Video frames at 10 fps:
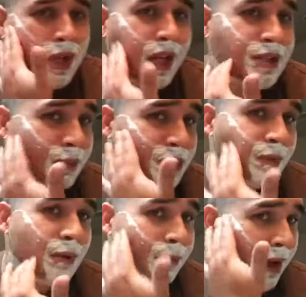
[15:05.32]
That's almost
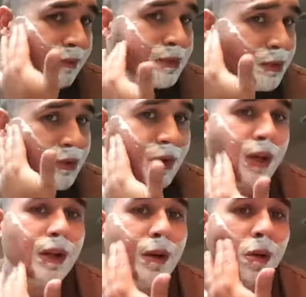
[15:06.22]
baby bottom smooth right
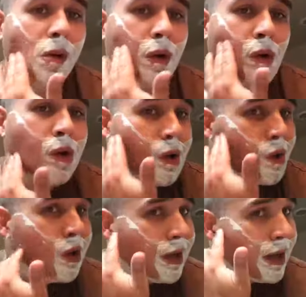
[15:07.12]
there.
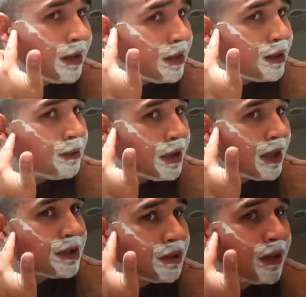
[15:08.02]
Got a little bit
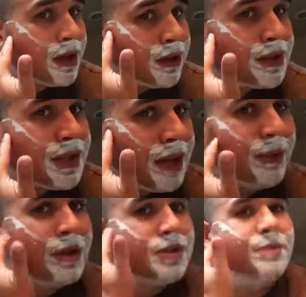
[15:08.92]
extra right here at the
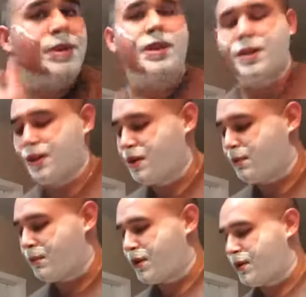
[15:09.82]
sideburns I'm gonna need to clean up
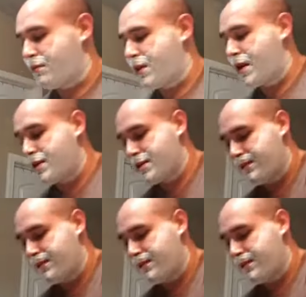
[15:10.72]
on my third pass,